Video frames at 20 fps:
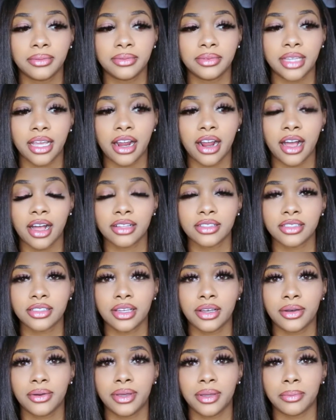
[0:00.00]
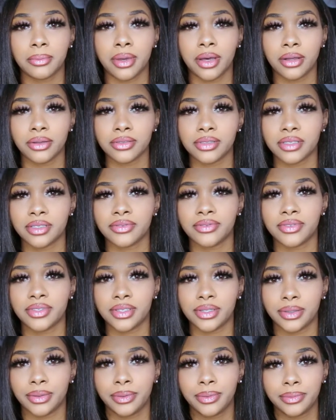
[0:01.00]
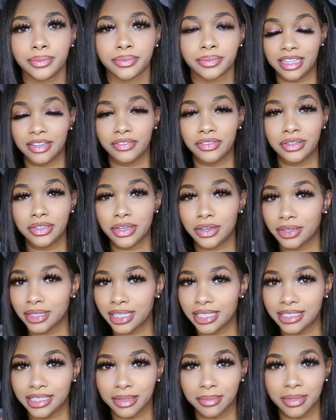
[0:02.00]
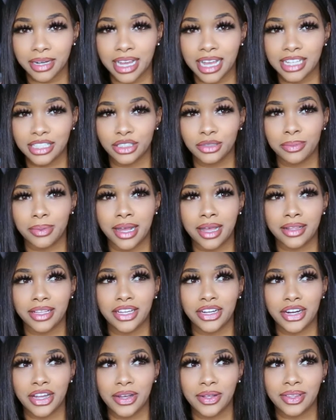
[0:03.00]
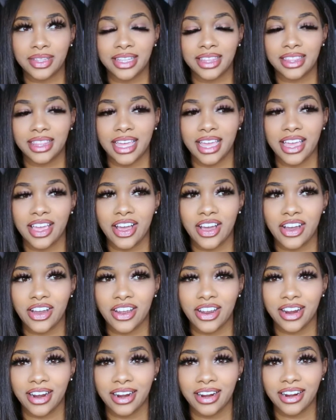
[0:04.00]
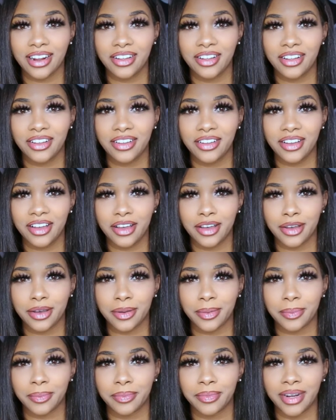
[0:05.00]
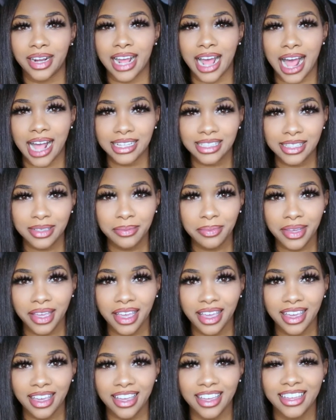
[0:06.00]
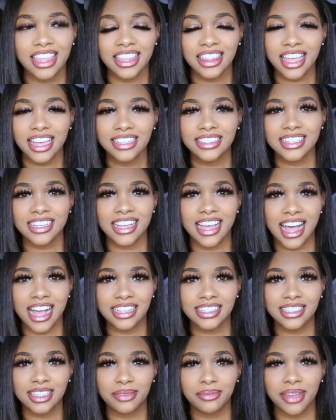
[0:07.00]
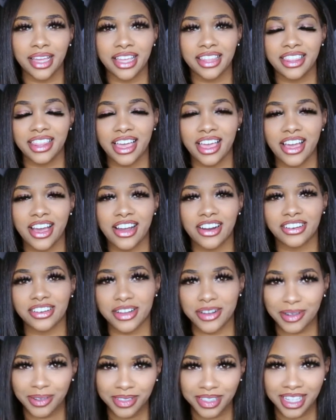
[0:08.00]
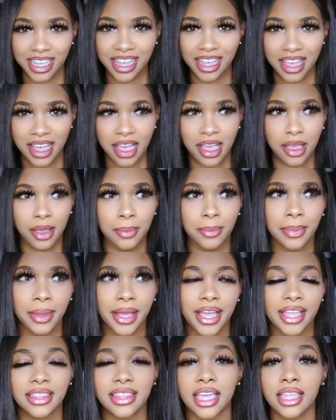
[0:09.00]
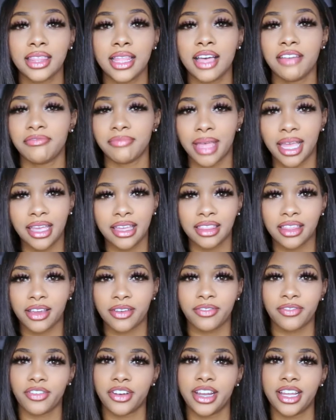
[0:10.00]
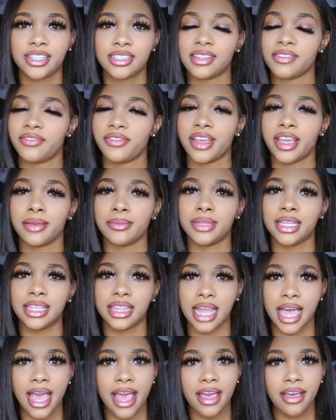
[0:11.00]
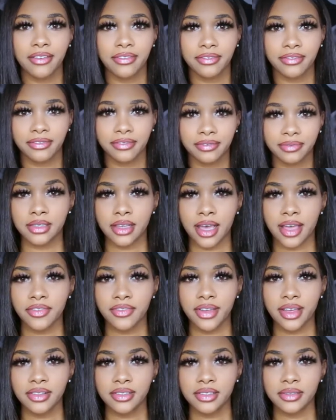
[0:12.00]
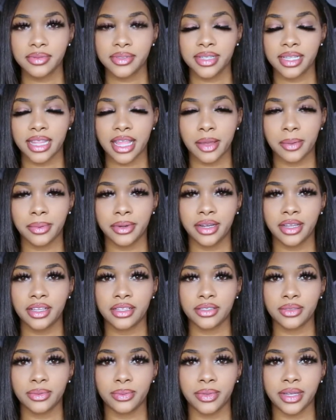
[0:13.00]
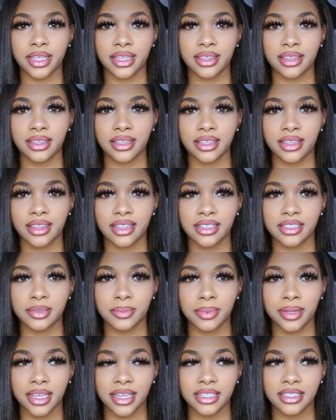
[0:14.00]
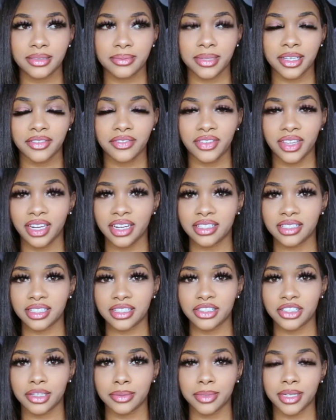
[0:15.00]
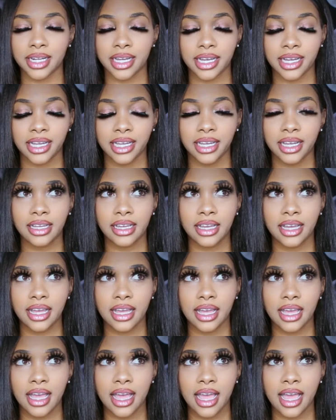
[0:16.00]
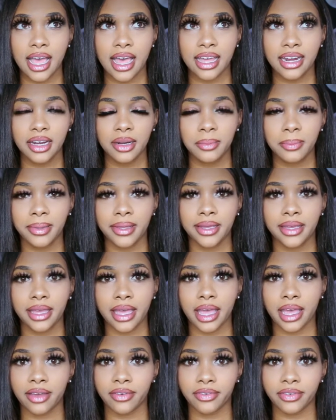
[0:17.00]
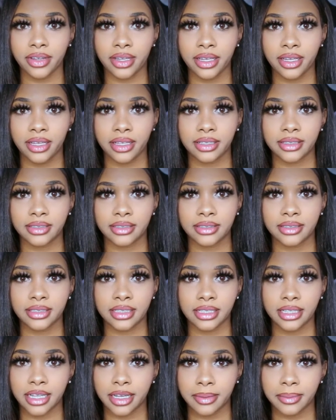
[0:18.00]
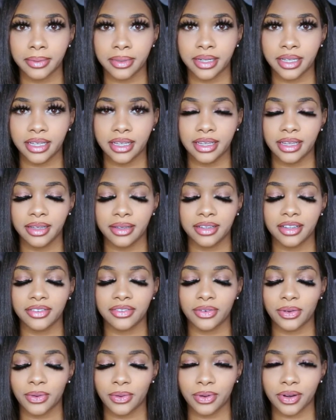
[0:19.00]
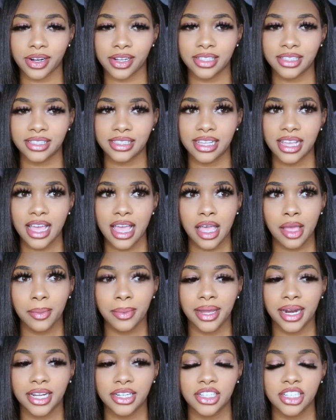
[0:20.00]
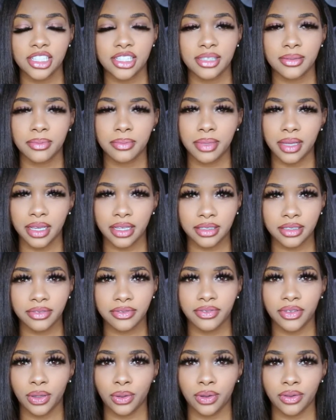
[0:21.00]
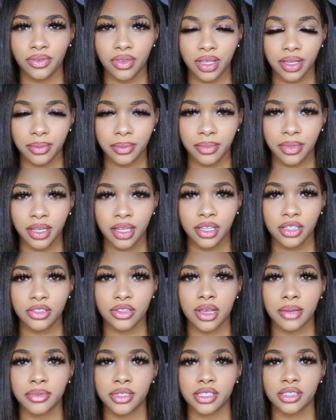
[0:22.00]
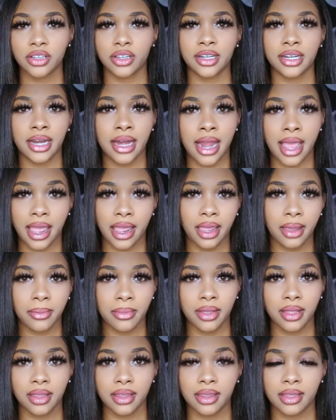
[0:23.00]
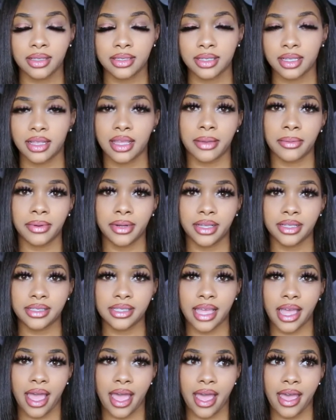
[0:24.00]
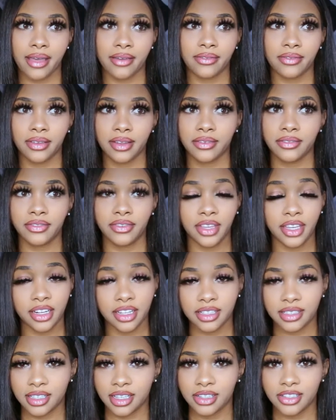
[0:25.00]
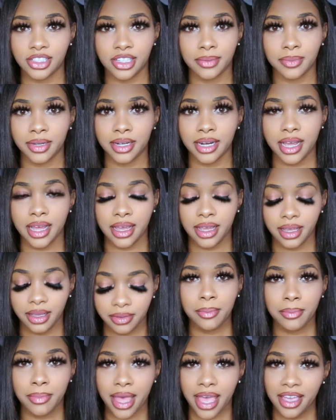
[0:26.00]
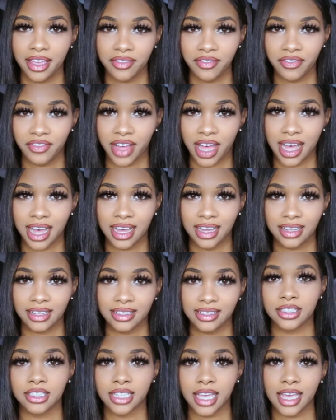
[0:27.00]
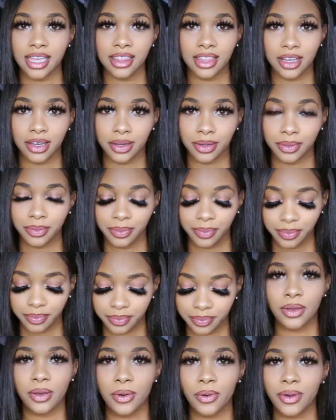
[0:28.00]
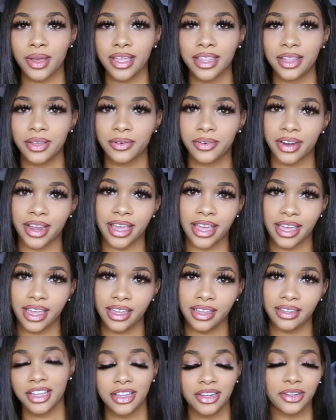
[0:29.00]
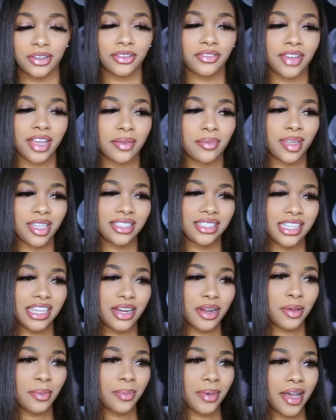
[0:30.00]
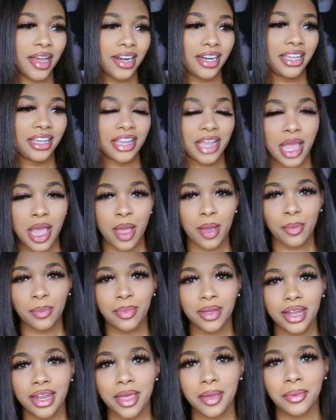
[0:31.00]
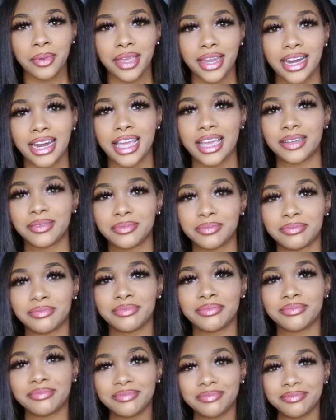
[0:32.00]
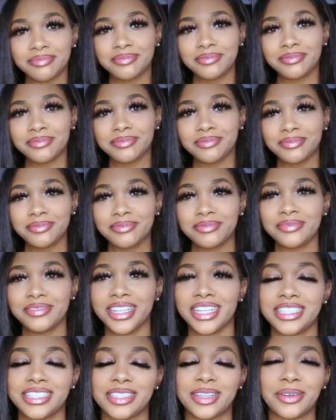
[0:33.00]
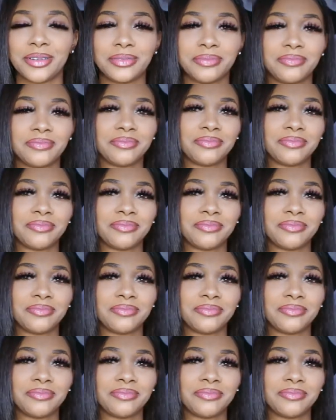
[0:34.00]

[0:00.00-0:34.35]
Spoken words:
They're also impulsive too. If you know any Geminis, you probably know that they are gossipy. They like to gossip and they are nosy, but they love making their friends and family laugh. So I found some celebrities with this placement, Venus and Gemini. I didn't pick every celebrity, of course, but I just picked a few of them. So I'm just gonna name the celebrities that have Venus and Gemini. Megan Fox, J-Lo, Coi Leray. Invite me to no party, pull up in that it's so